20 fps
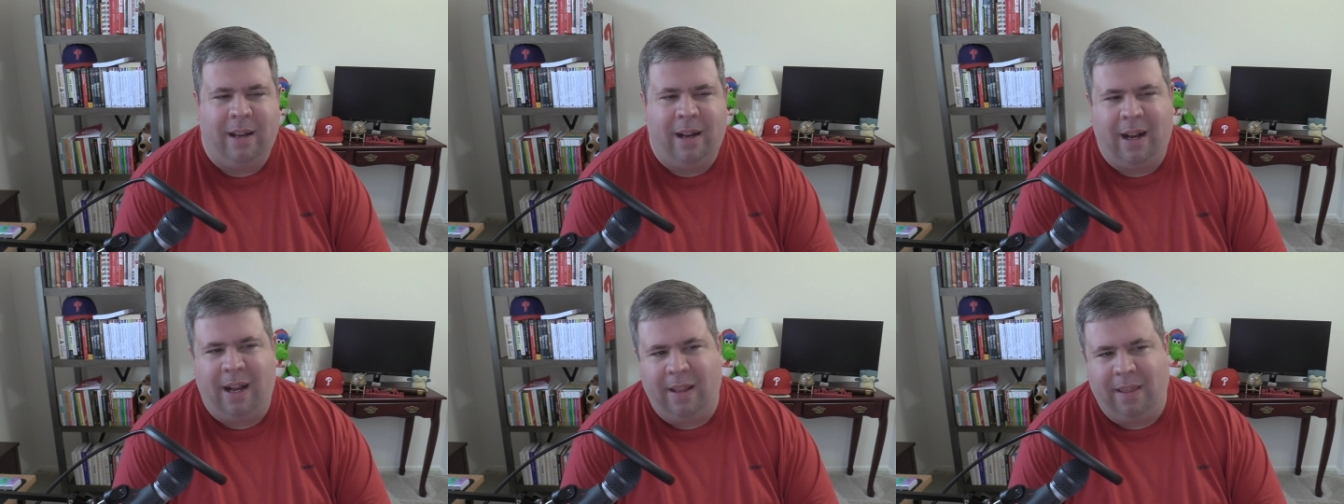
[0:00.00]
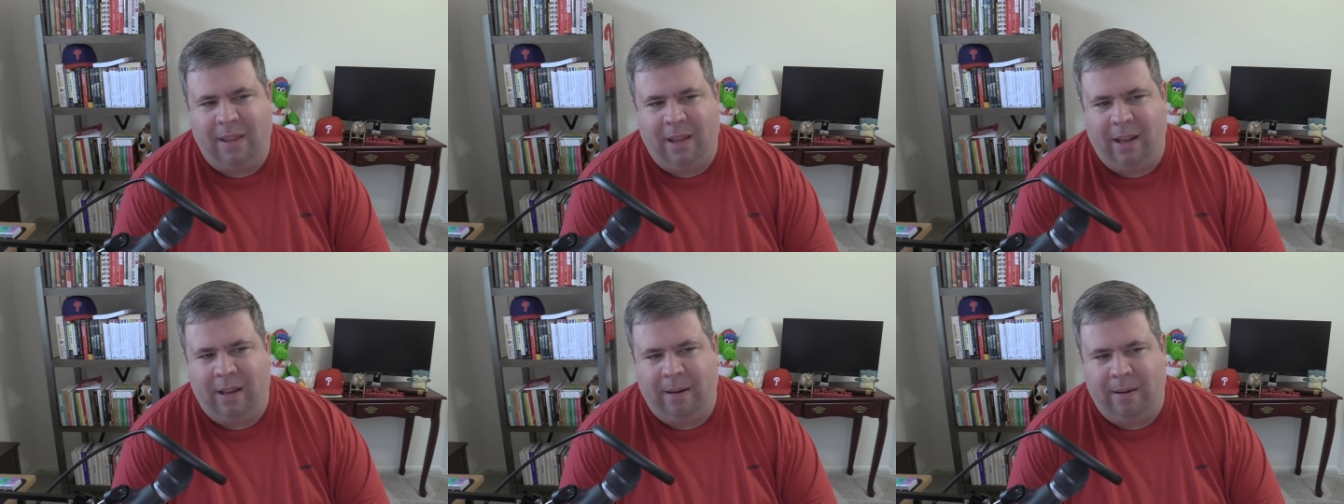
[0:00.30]
and
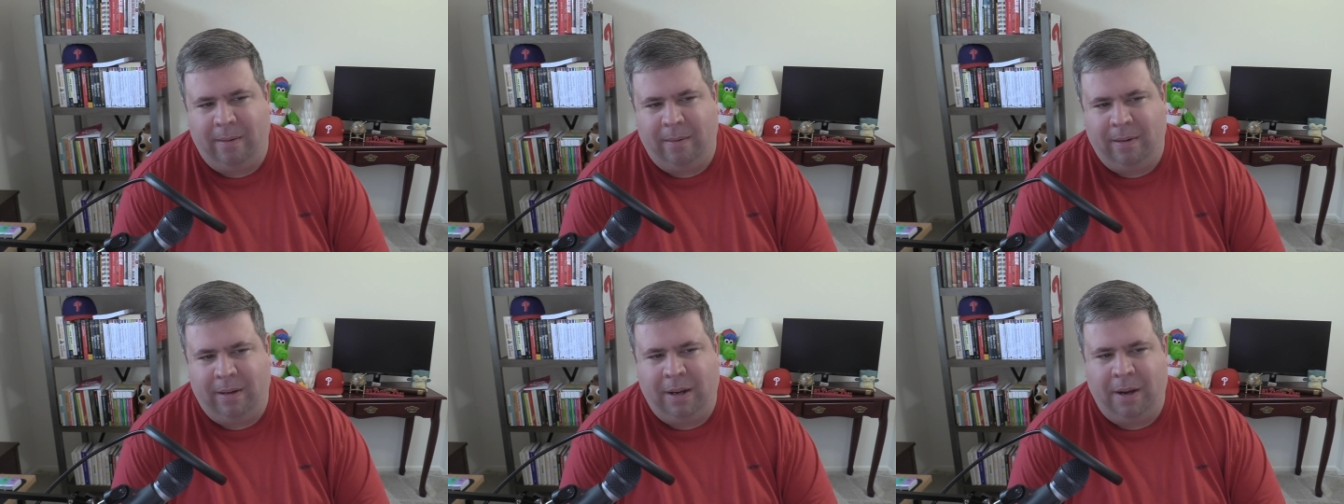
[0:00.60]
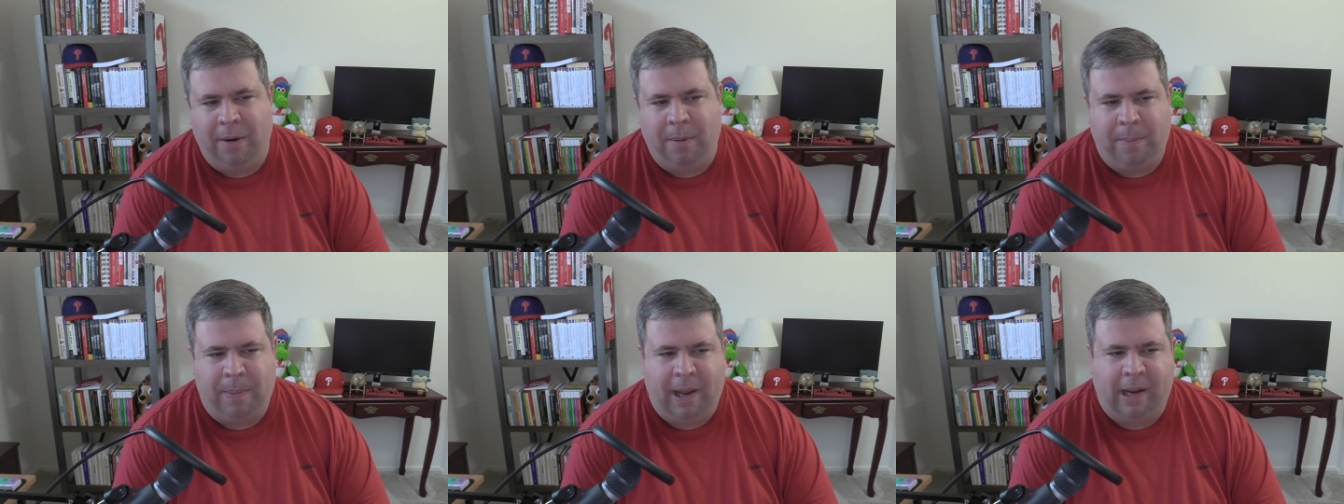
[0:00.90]

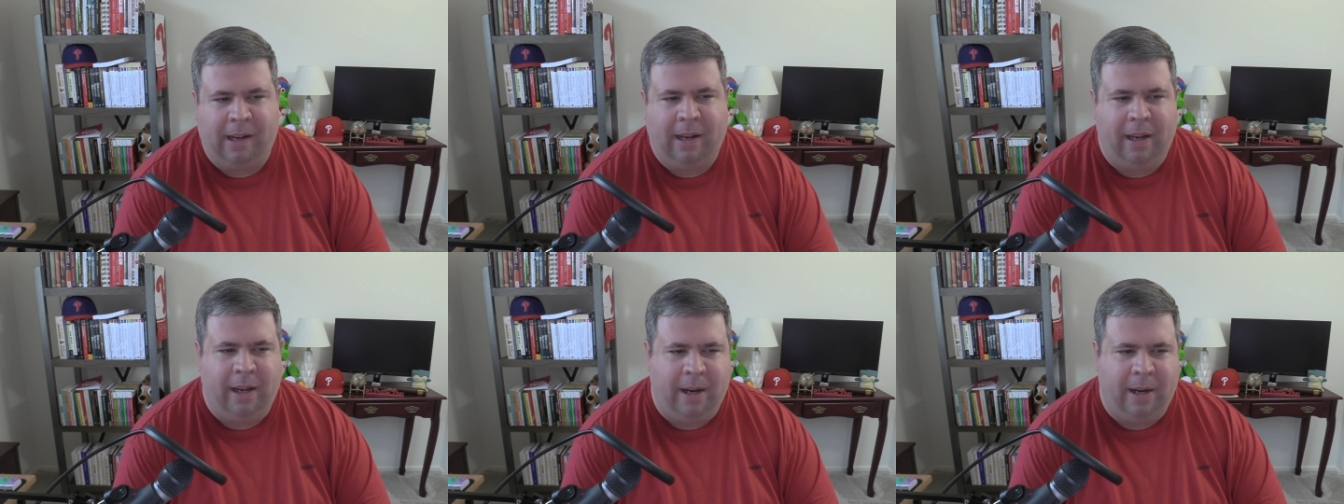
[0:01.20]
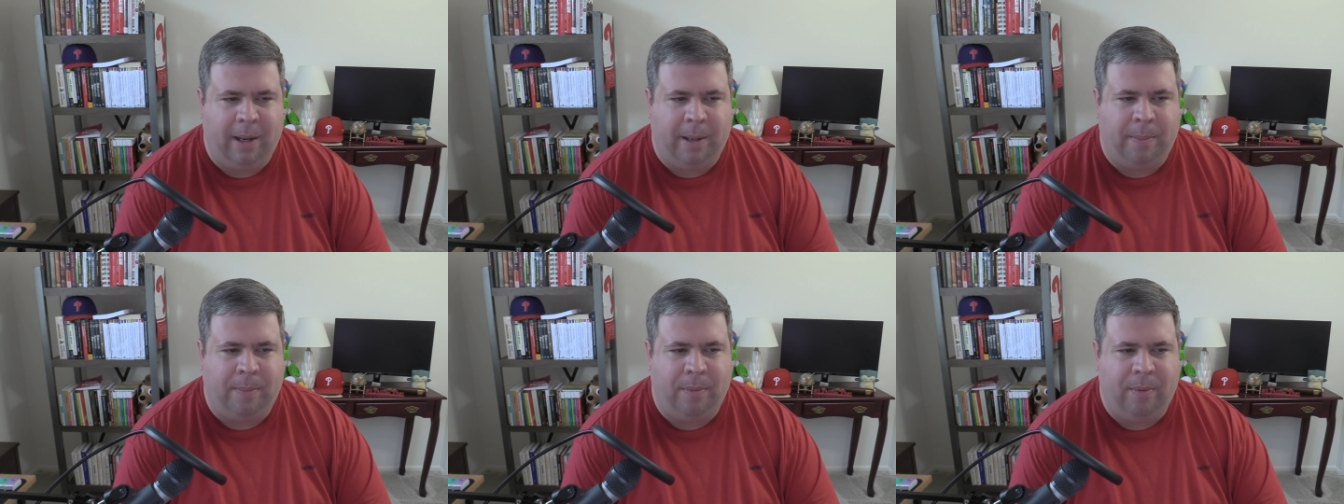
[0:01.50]
then backing it
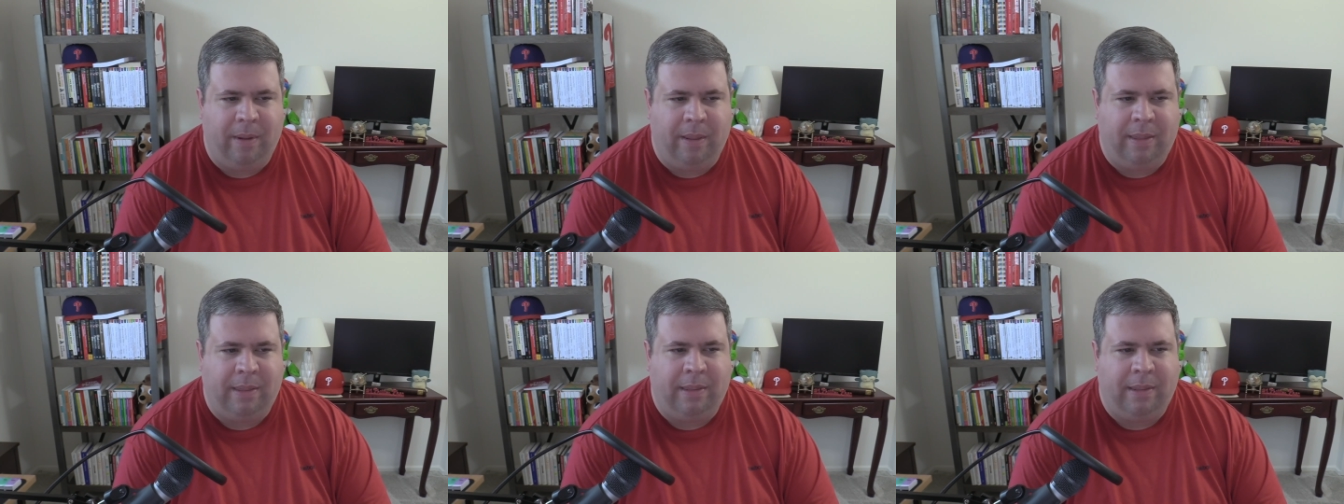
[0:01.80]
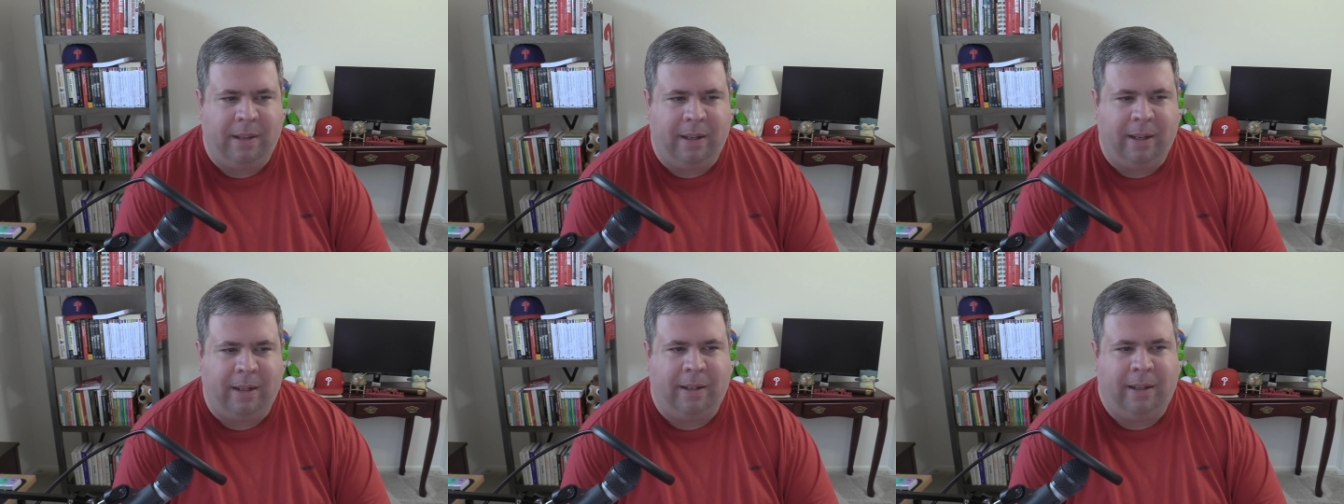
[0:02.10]
up with
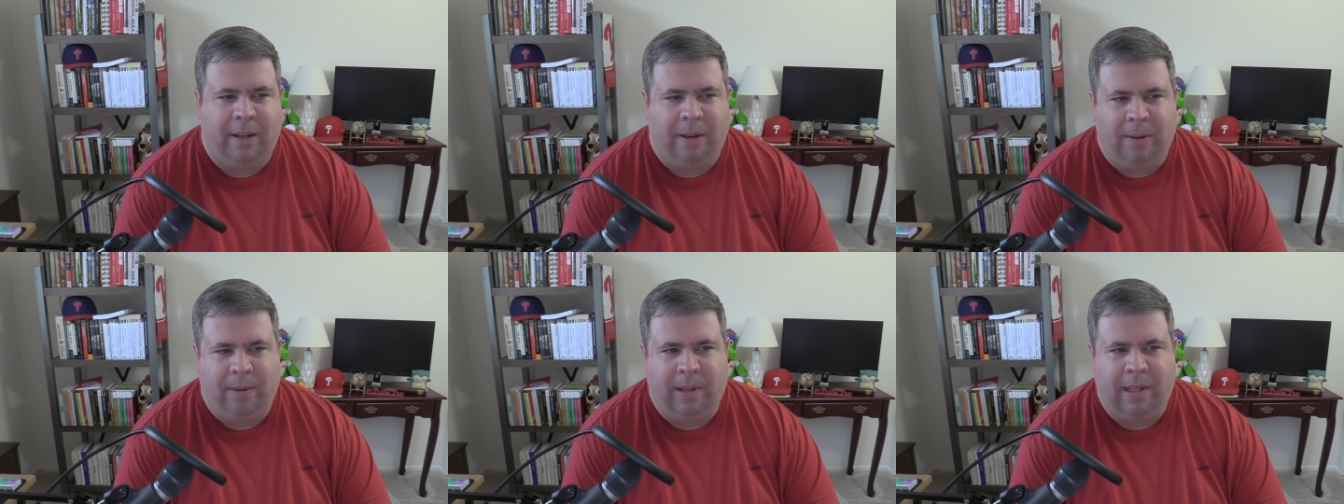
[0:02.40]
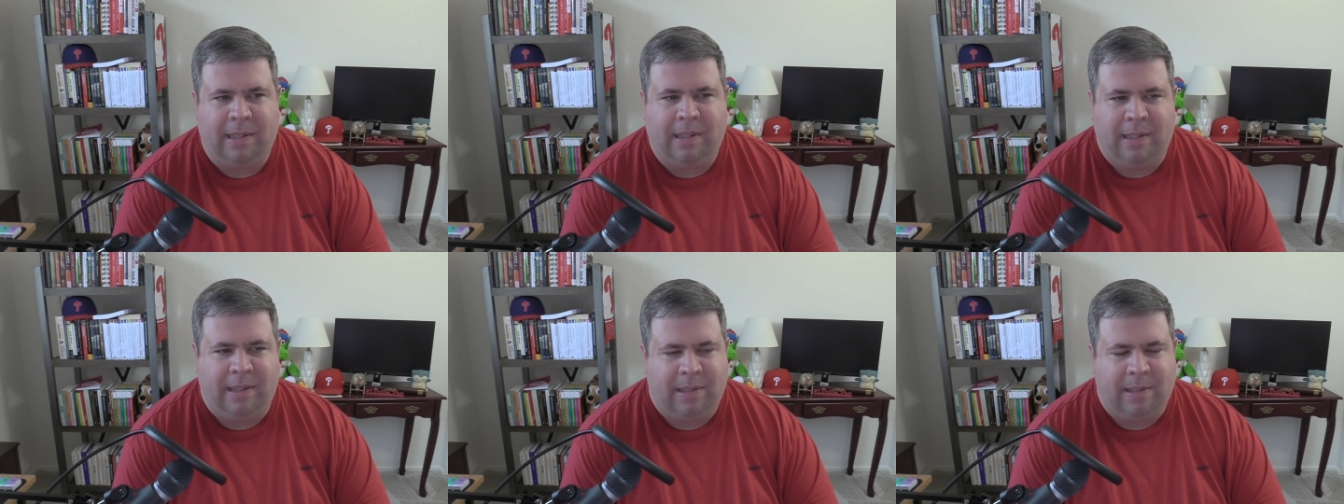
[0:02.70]
like
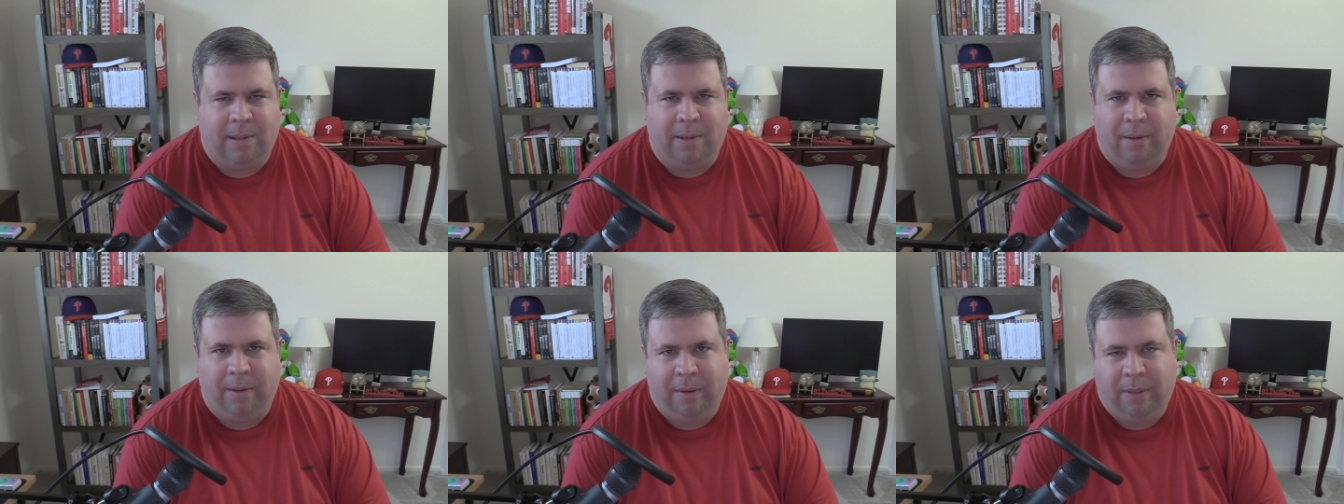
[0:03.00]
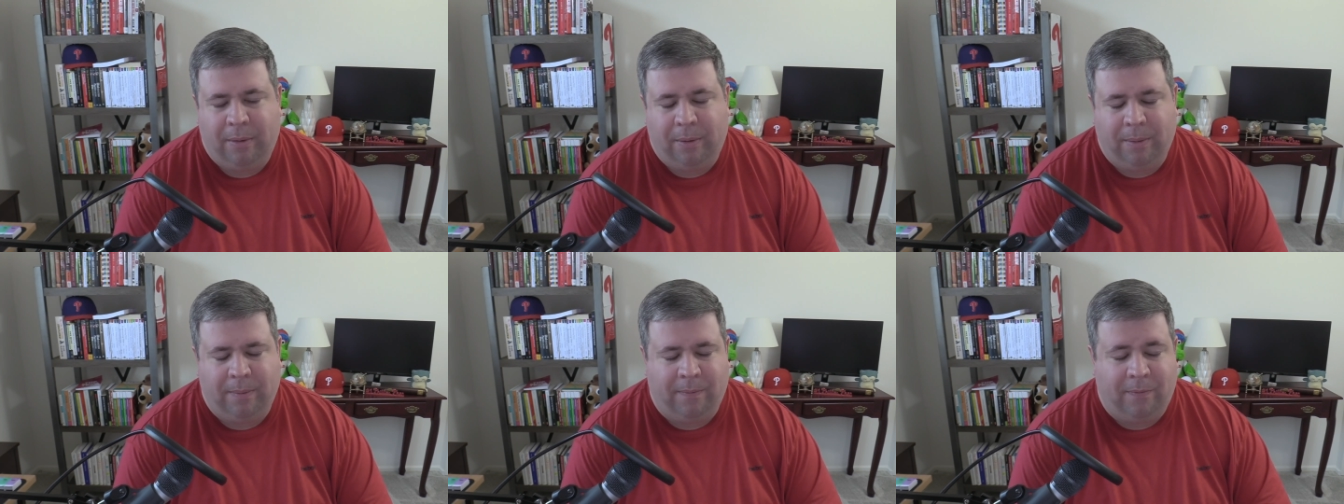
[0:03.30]
lessons learned
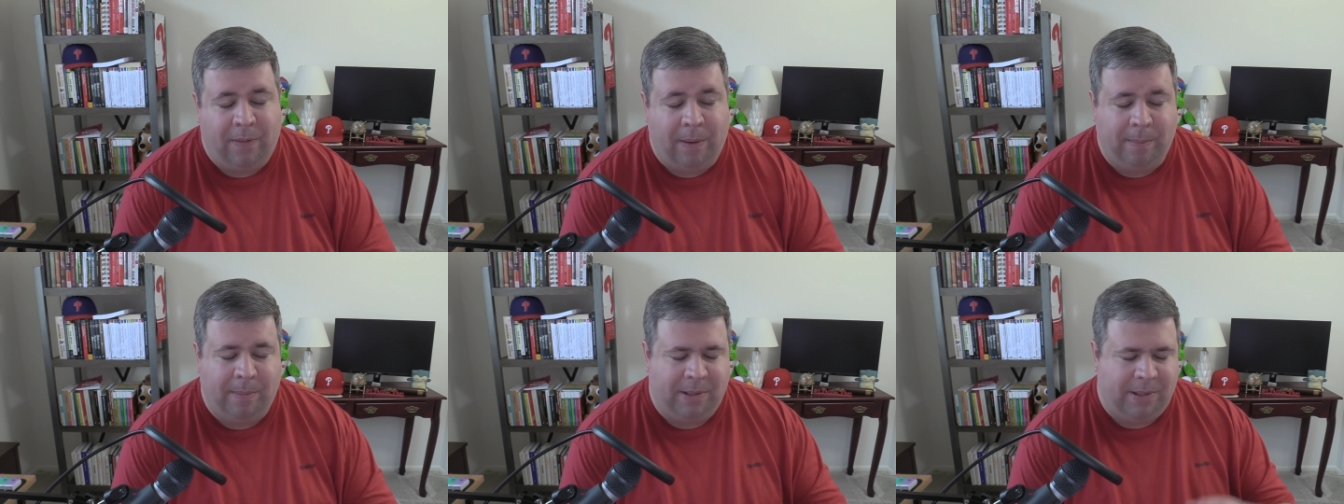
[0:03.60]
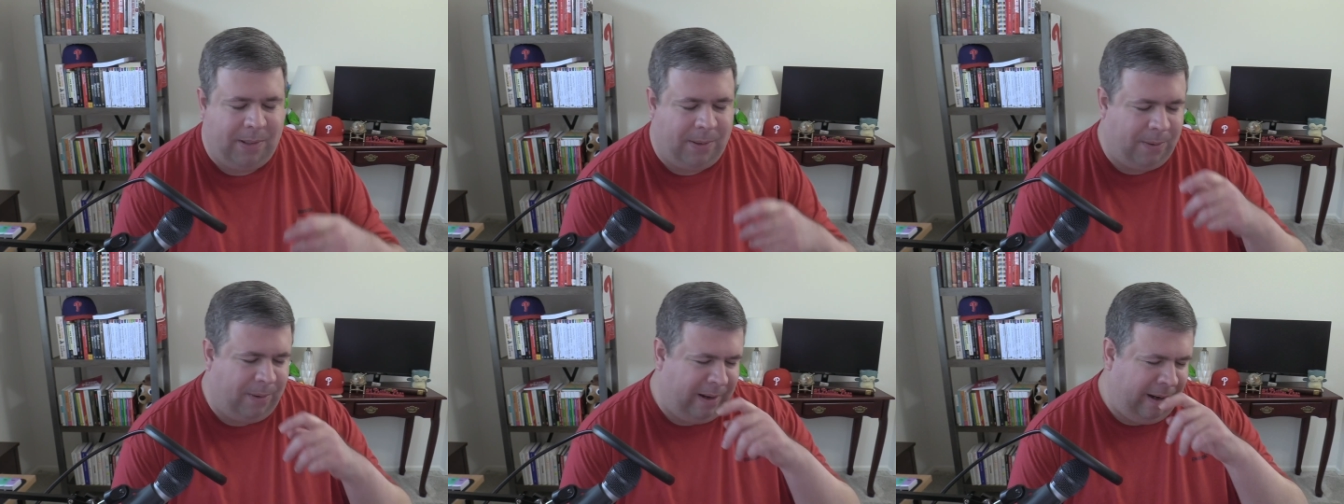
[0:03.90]
from the
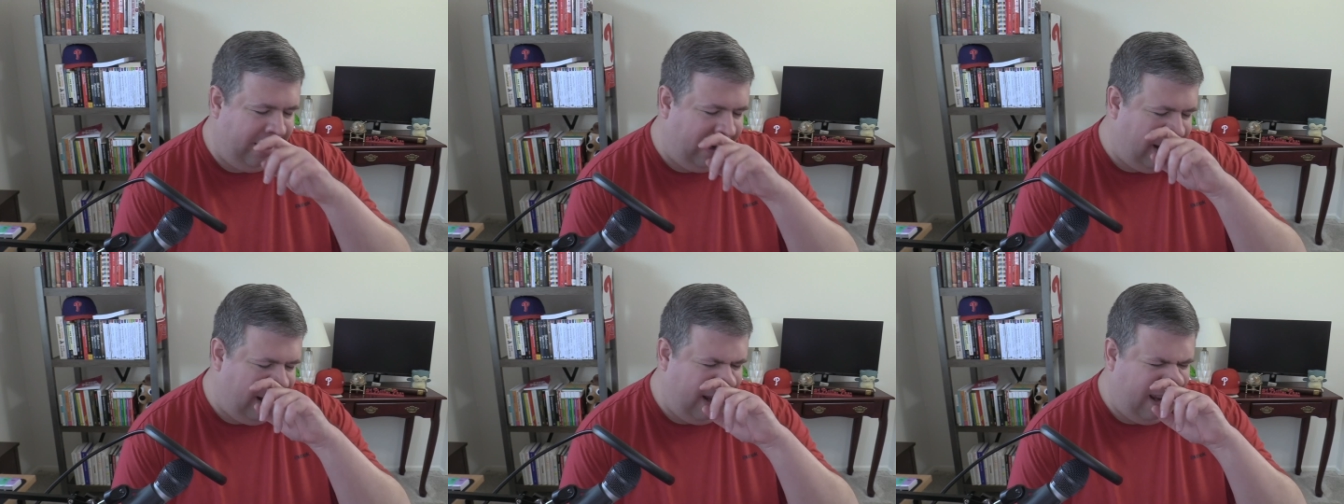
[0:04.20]
story.